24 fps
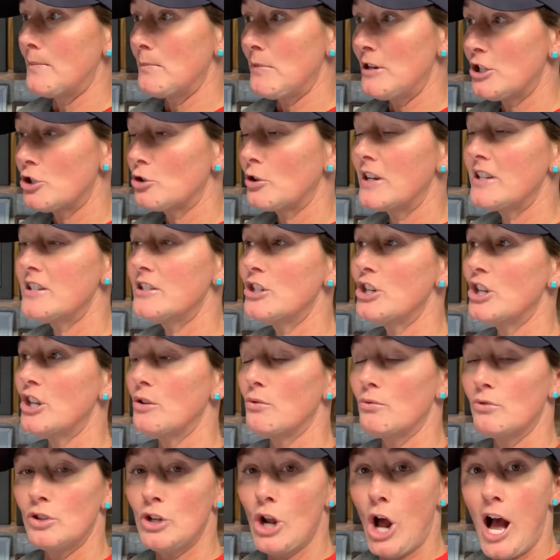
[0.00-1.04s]
me stress to you,
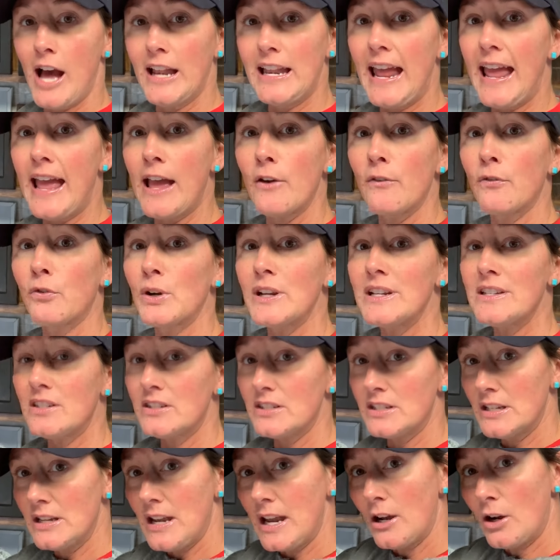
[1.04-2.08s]
not every
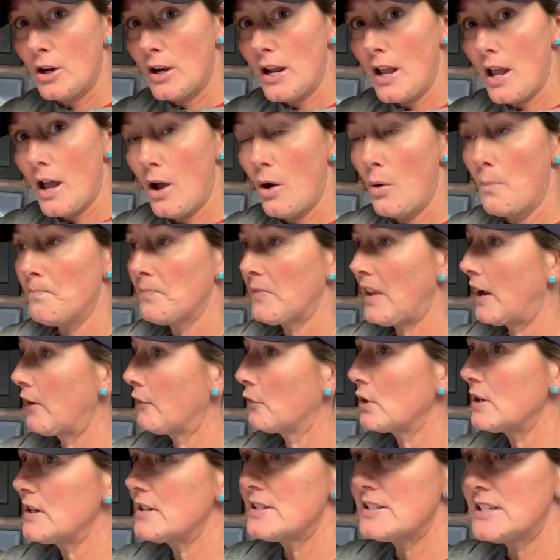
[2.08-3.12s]
scenario,
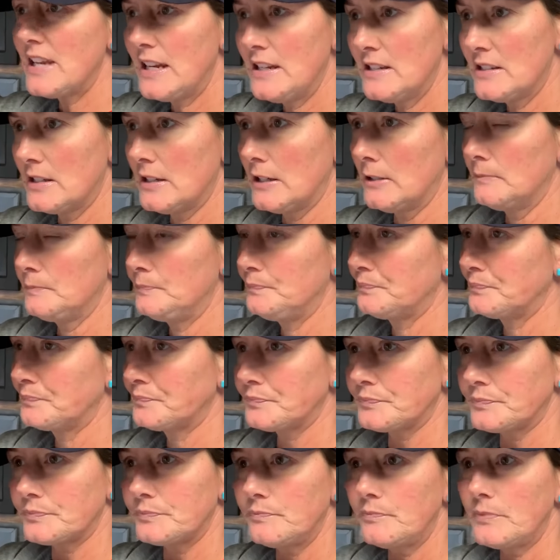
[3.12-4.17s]
every season
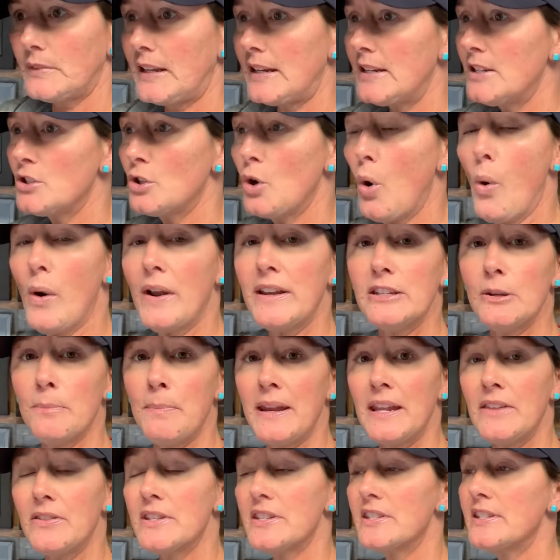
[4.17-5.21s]
is going to
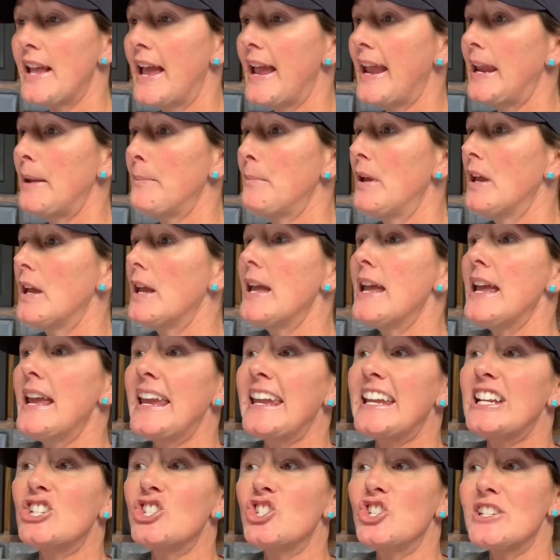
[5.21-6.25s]
be the same.
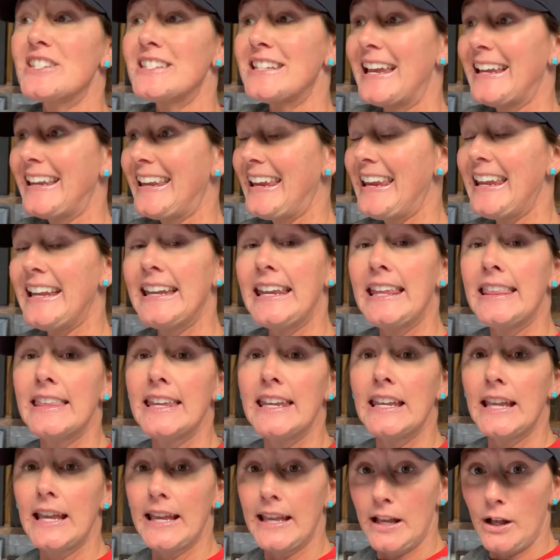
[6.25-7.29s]
It's just like
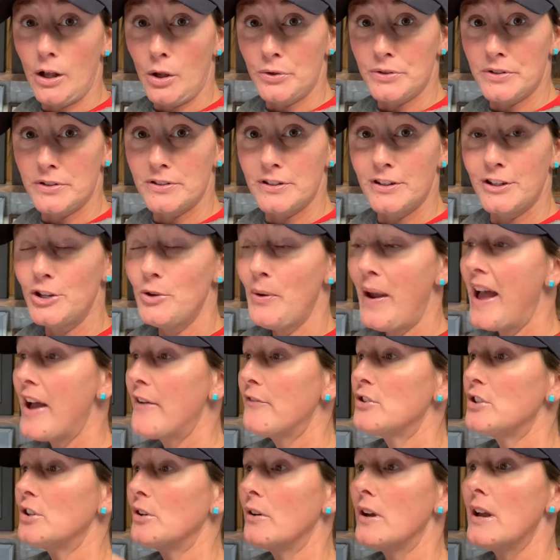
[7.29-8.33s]
anything else. You have
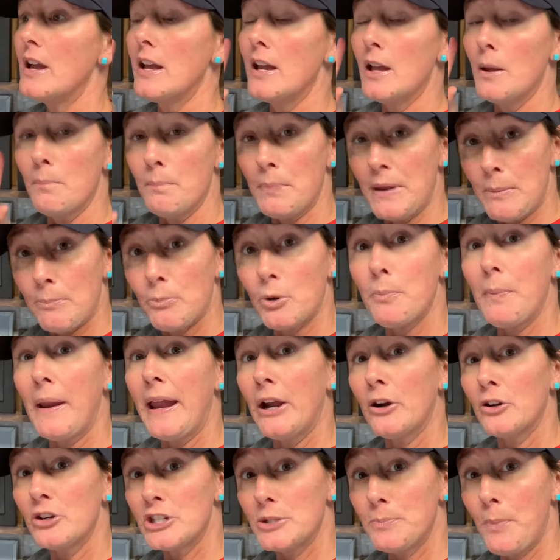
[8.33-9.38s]
to be
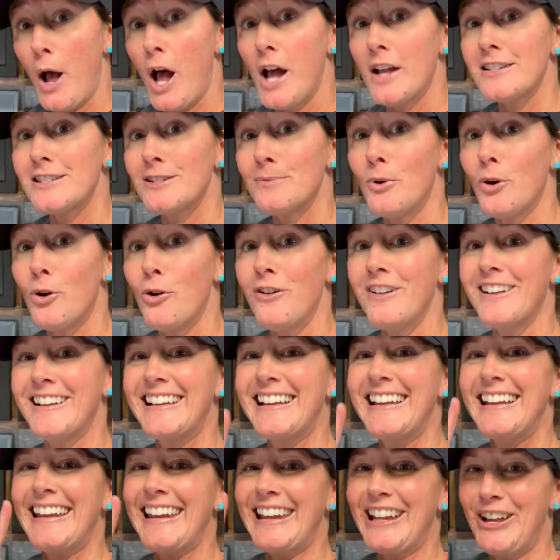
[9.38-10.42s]
prepared as possible
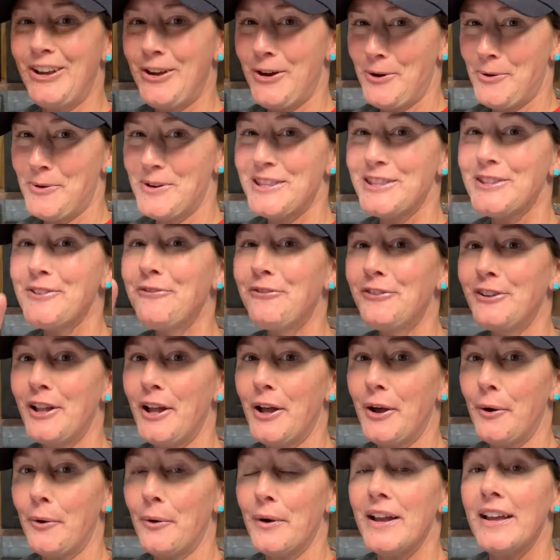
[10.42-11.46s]
and go with the
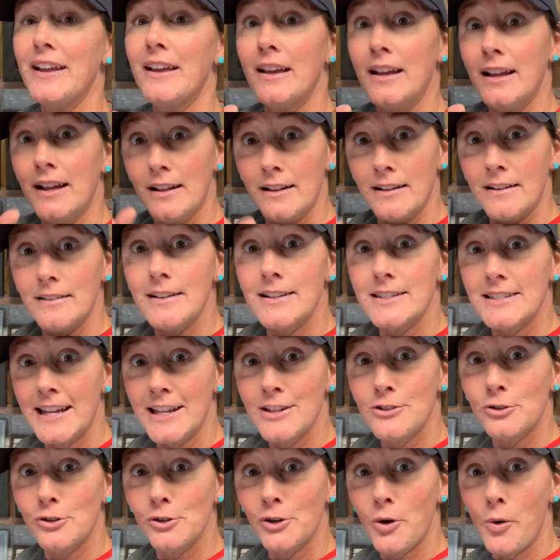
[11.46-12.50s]
flow. Let's
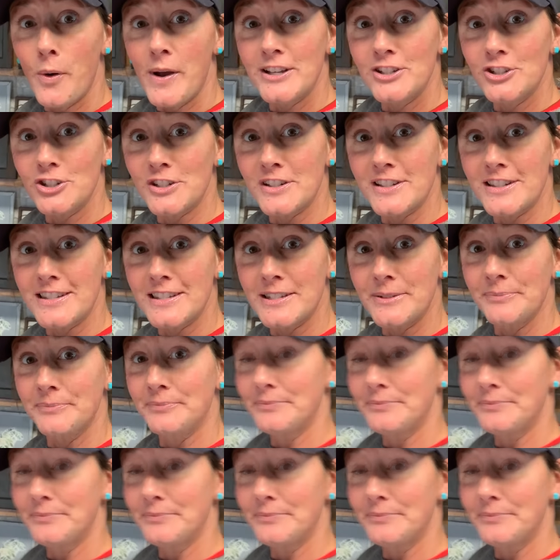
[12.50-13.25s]
answer your questions.